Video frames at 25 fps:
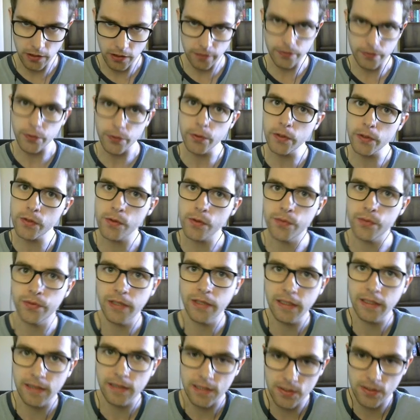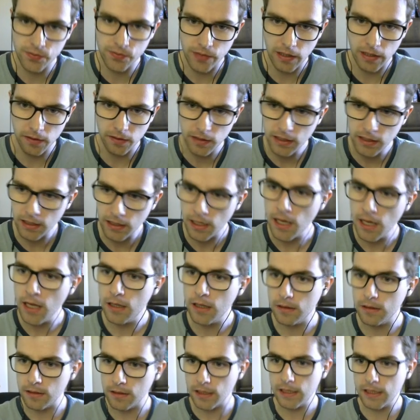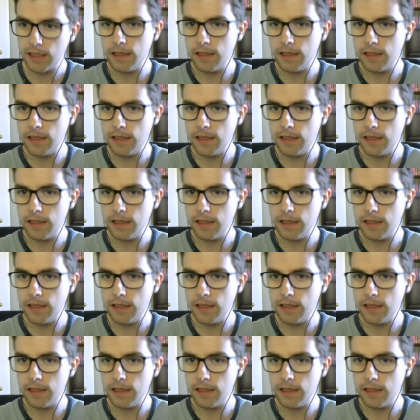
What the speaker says: if you're going to a flank that's failing, like